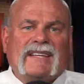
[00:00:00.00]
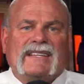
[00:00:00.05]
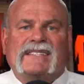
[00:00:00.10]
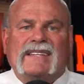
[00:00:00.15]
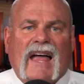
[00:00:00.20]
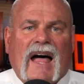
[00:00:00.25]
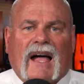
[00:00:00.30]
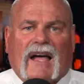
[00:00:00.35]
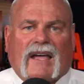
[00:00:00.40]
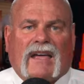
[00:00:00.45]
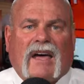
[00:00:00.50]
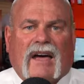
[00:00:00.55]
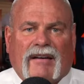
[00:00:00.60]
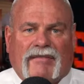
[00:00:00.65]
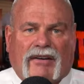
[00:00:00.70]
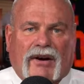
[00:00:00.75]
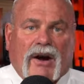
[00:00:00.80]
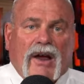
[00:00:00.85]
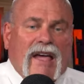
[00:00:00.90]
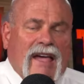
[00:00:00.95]
does not
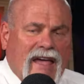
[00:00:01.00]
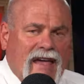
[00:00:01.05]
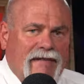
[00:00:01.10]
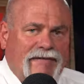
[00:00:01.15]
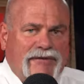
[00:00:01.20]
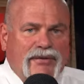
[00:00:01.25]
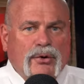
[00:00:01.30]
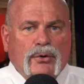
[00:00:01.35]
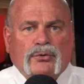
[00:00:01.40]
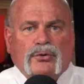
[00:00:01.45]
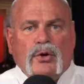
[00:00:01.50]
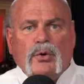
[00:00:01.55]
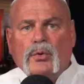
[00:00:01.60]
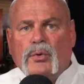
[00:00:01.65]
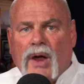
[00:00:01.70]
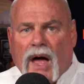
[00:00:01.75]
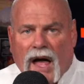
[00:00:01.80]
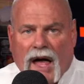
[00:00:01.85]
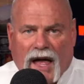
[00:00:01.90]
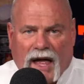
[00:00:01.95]
cover. If you do
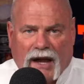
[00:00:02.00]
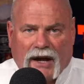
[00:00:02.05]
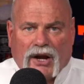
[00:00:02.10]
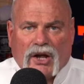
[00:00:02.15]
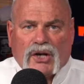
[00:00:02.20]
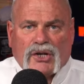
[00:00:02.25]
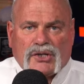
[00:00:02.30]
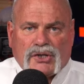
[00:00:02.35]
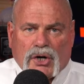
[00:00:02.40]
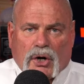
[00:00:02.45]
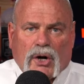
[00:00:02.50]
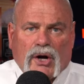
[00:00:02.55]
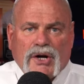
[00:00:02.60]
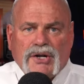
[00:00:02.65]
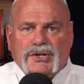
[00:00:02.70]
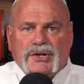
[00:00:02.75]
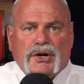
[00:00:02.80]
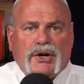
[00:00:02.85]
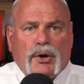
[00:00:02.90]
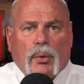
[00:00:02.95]
not
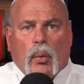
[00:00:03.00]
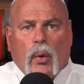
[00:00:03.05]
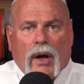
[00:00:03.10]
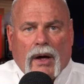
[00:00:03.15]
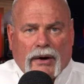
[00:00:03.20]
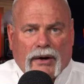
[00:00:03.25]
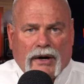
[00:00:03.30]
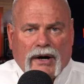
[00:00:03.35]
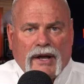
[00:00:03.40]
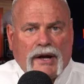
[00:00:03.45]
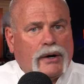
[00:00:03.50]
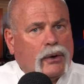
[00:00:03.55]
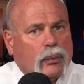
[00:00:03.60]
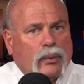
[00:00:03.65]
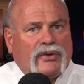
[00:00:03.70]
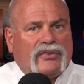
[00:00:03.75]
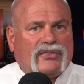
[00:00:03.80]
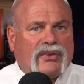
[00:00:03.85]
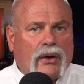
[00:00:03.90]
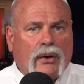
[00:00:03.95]
charge your water heater
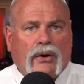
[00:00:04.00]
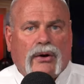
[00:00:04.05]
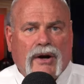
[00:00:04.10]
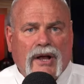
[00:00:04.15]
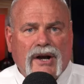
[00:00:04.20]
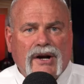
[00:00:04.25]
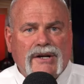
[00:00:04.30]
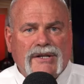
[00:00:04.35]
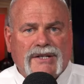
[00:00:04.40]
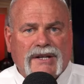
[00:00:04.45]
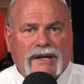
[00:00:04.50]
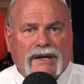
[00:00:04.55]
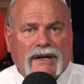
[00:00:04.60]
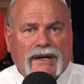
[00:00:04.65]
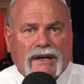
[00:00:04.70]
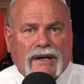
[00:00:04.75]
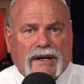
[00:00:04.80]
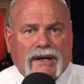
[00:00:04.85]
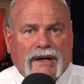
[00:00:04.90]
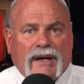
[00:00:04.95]
with solar
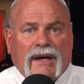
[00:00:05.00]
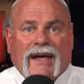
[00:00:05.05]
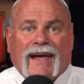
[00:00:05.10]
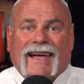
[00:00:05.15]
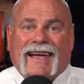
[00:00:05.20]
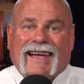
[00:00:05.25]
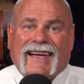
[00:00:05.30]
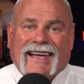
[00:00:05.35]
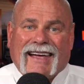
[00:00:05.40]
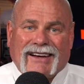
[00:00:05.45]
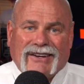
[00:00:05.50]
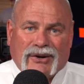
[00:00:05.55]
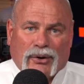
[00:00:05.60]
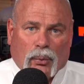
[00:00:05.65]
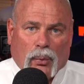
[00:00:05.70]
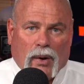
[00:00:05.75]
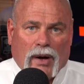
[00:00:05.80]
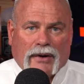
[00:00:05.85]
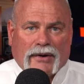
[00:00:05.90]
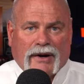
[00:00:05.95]
energy and your
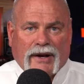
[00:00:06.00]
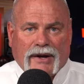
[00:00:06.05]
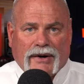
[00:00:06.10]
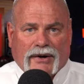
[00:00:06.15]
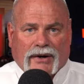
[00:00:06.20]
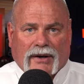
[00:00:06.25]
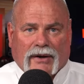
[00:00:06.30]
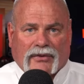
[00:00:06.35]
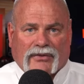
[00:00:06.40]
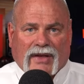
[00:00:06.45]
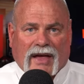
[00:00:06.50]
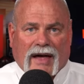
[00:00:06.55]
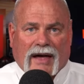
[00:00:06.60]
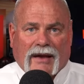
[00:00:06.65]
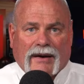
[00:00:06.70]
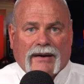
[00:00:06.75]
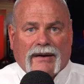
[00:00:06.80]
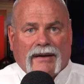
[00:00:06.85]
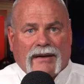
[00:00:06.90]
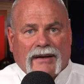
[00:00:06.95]
water heater goes out,